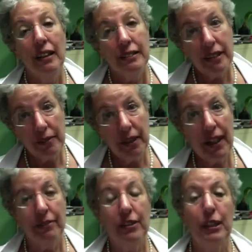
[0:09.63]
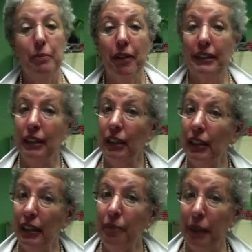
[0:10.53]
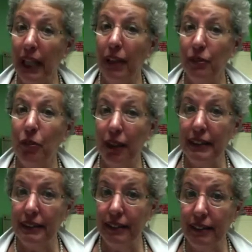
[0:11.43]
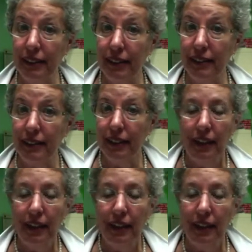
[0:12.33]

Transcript: Sometimes the depression becomes quite serious.